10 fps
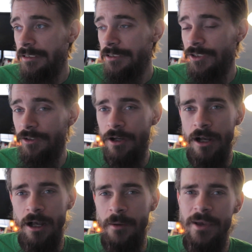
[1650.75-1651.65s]
So,
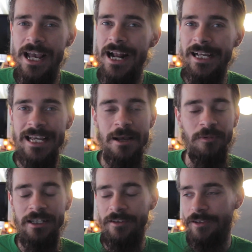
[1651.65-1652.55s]
oh man, I can't
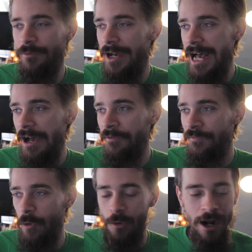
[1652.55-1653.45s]
believe. Wow,
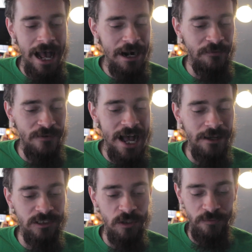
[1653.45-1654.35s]
4 out of
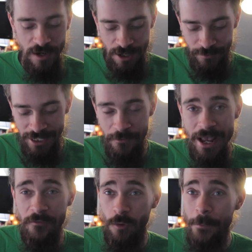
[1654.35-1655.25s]
5 so far. We
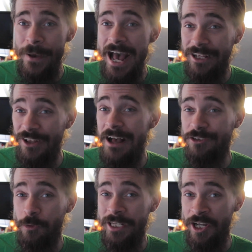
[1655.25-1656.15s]
have 1 pack left,
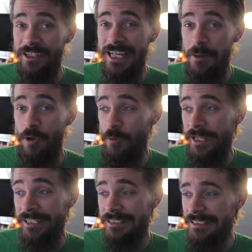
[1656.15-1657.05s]
so we could get a Bolt
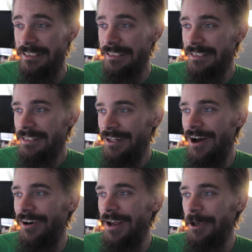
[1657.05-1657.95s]
Wing.
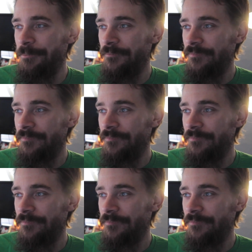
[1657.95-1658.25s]
All right.